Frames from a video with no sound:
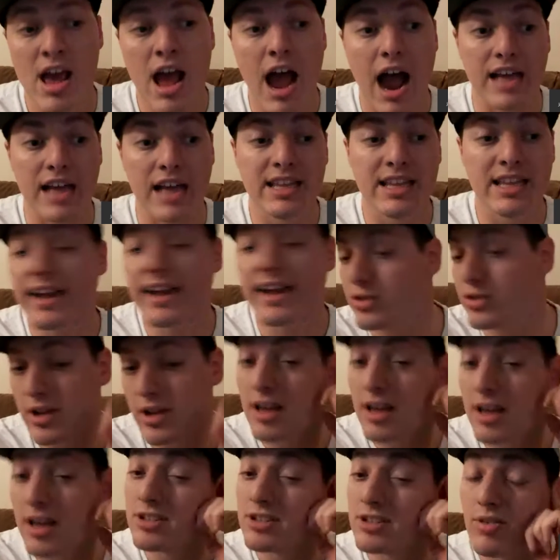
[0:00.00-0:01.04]
I think Andrew
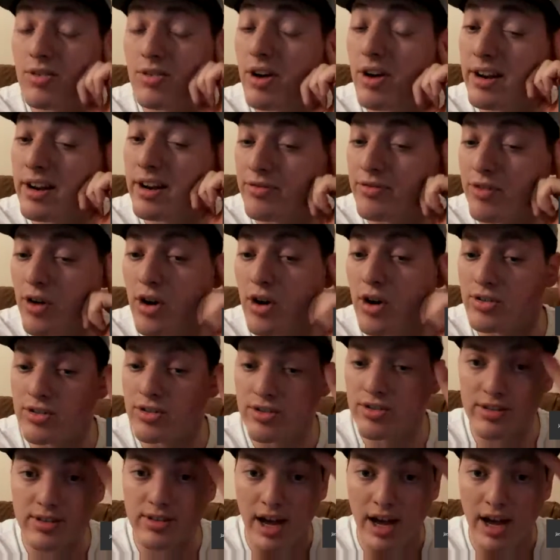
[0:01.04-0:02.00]
Luck is overrated, folks.